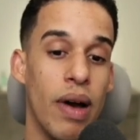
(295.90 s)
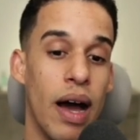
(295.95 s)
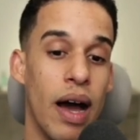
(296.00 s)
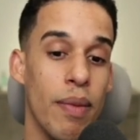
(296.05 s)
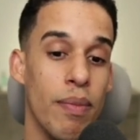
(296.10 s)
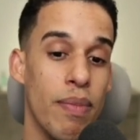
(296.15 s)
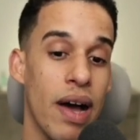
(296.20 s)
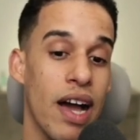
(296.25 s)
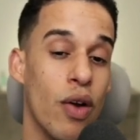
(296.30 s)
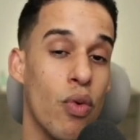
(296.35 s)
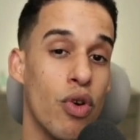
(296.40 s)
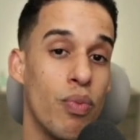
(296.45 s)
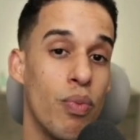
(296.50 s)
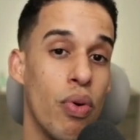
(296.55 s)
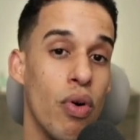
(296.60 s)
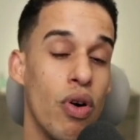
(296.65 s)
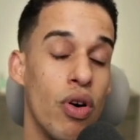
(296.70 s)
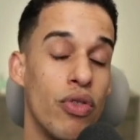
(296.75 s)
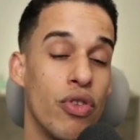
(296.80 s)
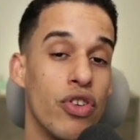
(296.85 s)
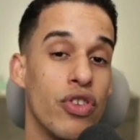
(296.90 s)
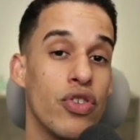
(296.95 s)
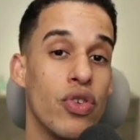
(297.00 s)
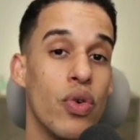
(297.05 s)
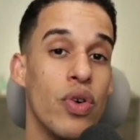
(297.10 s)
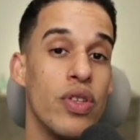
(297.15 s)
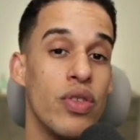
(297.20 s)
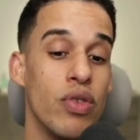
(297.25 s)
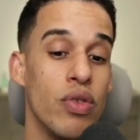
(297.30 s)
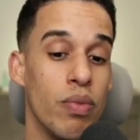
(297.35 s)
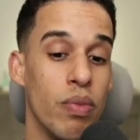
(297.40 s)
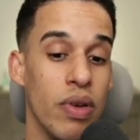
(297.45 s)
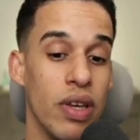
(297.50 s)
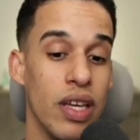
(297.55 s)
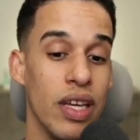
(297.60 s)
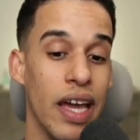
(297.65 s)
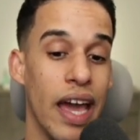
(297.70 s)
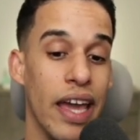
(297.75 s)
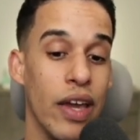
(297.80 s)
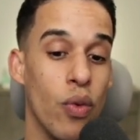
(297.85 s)
uh, backward pawn, there's going to
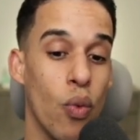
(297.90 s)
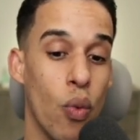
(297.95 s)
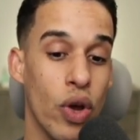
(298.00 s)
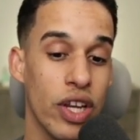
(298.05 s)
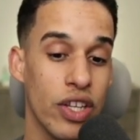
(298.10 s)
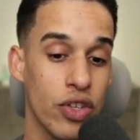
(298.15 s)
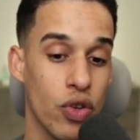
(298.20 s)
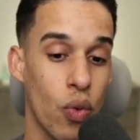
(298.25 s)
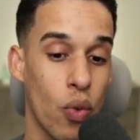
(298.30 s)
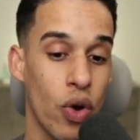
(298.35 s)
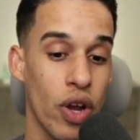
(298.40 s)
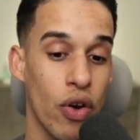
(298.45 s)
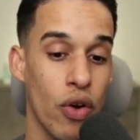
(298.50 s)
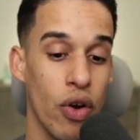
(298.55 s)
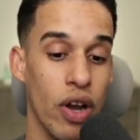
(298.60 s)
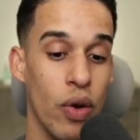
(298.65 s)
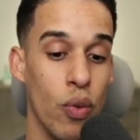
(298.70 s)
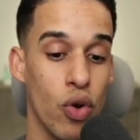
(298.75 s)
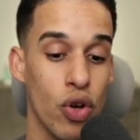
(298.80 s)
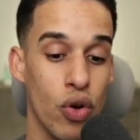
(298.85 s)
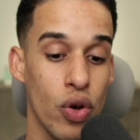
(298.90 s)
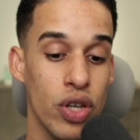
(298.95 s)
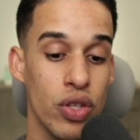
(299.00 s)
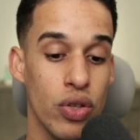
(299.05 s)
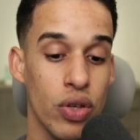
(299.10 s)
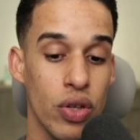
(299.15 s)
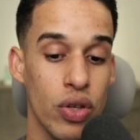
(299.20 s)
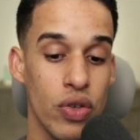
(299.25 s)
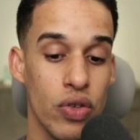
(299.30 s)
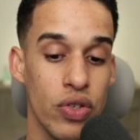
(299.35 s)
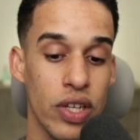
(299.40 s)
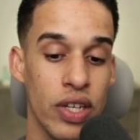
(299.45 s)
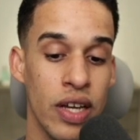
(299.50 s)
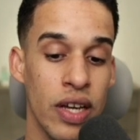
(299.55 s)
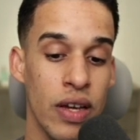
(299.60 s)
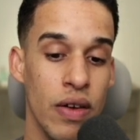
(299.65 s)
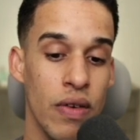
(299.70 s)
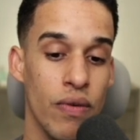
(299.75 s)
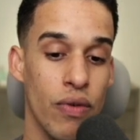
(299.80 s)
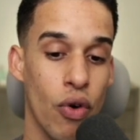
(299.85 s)
be a weak square, and we're going to use
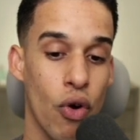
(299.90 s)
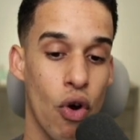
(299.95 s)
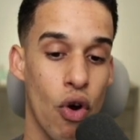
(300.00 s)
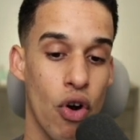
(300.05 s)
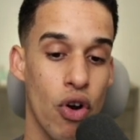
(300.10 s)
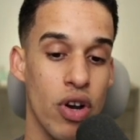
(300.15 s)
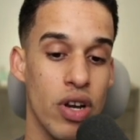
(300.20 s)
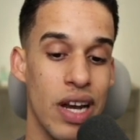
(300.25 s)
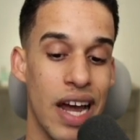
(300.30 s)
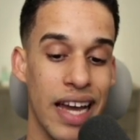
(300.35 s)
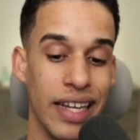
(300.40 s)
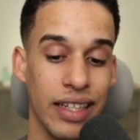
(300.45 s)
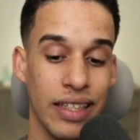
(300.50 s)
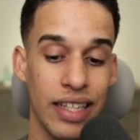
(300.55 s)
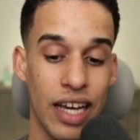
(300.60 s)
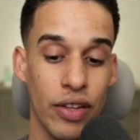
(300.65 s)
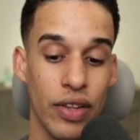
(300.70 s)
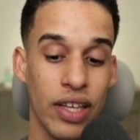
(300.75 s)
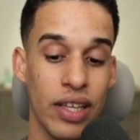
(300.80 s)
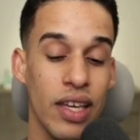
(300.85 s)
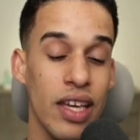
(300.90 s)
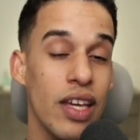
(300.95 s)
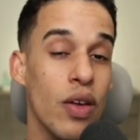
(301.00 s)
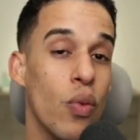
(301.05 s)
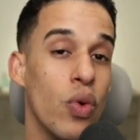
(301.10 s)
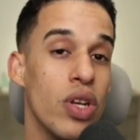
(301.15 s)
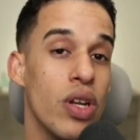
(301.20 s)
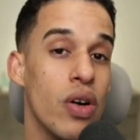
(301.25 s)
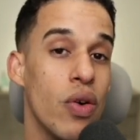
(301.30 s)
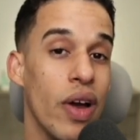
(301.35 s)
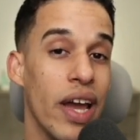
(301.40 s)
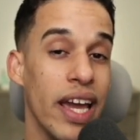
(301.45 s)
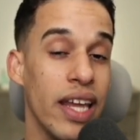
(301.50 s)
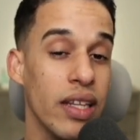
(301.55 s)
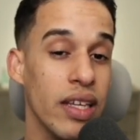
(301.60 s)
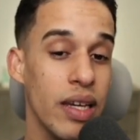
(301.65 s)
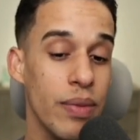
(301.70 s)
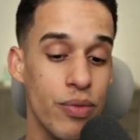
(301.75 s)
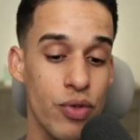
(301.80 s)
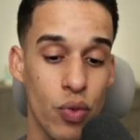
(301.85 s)
it for our knight. Now, the king, we know
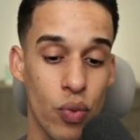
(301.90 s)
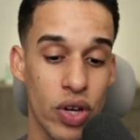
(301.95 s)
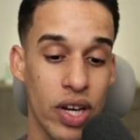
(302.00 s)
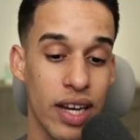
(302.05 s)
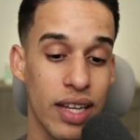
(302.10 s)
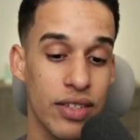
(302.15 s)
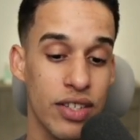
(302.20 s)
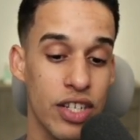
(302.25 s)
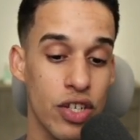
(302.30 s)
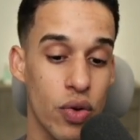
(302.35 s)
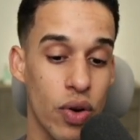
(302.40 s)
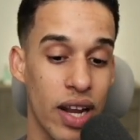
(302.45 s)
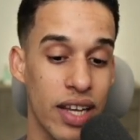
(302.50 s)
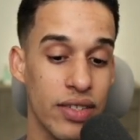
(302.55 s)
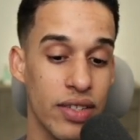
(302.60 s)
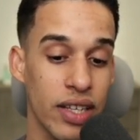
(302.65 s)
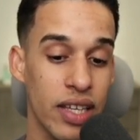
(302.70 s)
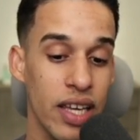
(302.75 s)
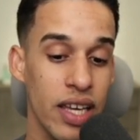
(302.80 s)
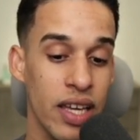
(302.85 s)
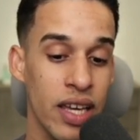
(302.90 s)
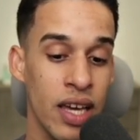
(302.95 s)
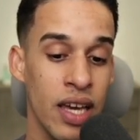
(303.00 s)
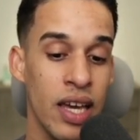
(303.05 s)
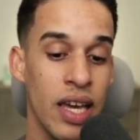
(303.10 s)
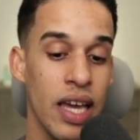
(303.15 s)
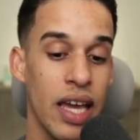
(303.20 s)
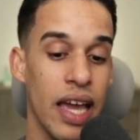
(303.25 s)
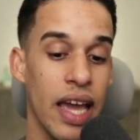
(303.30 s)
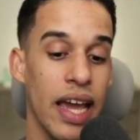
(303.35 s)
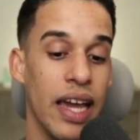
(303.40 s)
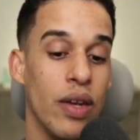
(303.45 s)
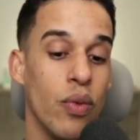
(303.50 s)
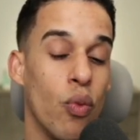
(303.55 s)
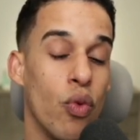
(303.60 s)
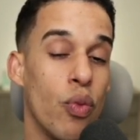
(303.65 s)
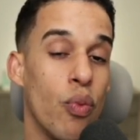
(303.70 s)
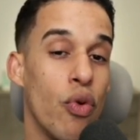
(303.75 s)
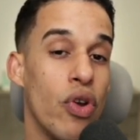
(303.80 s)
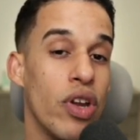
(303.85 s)
endgames, we got to centralize the king, and we